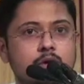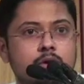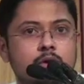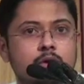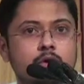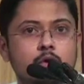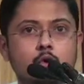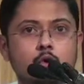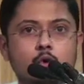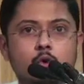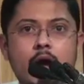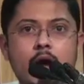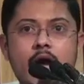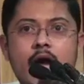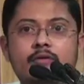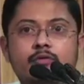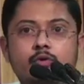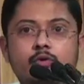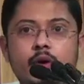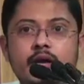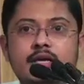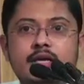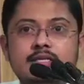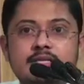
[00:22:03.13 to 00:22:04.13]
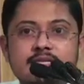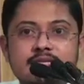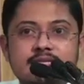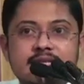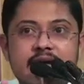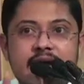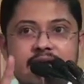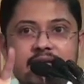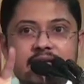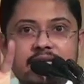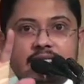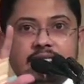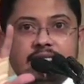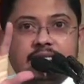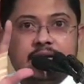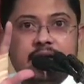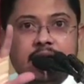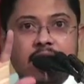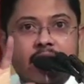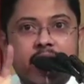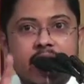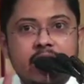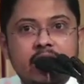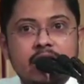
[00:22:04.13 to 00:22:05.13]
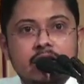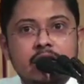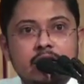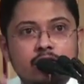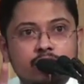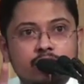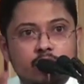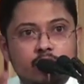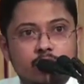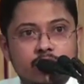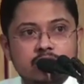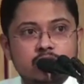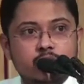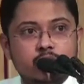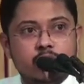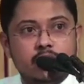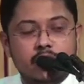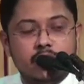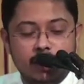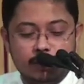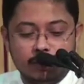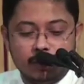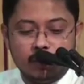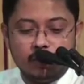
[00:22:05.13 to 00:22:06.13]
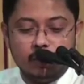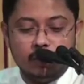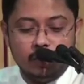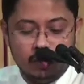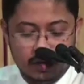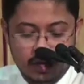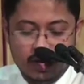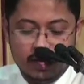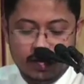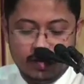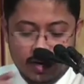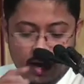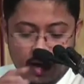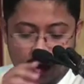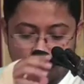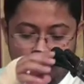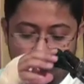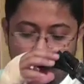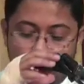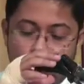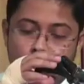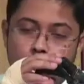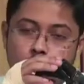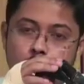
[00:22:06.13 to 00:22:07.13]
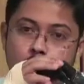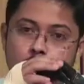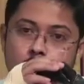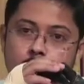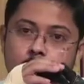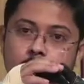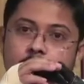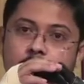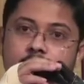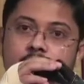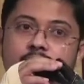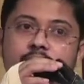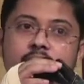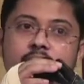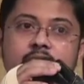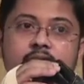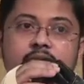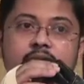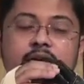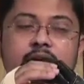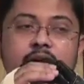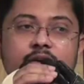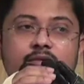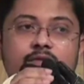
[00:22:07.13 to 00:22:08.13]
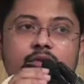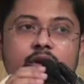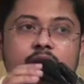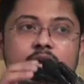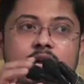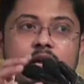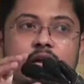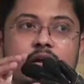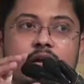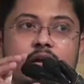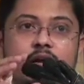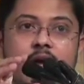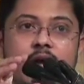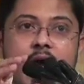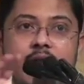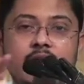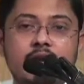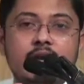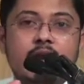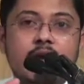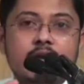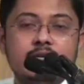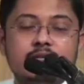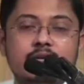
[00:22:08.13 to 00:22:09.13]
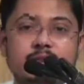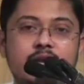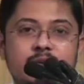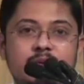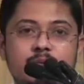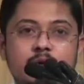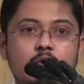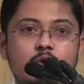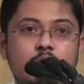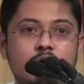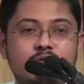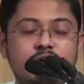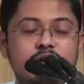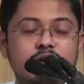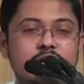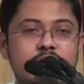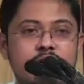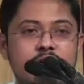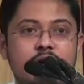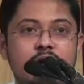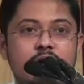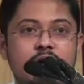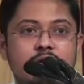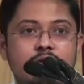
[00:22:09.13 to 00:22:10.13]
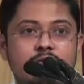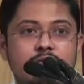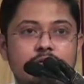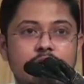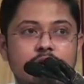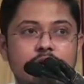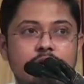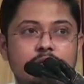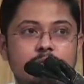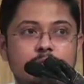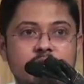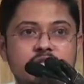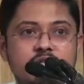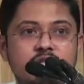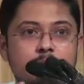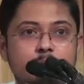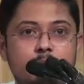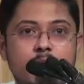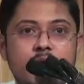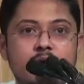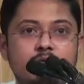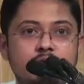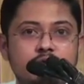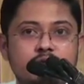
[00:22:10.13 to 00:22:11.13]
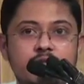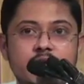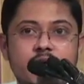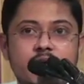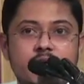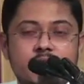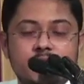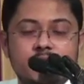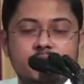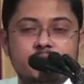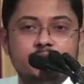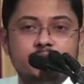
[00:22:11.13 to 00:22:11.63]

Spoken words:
You have to exercise and influence your neighborhood. Now, he very deftly analyzed the neighborhood of India when British Empire was there.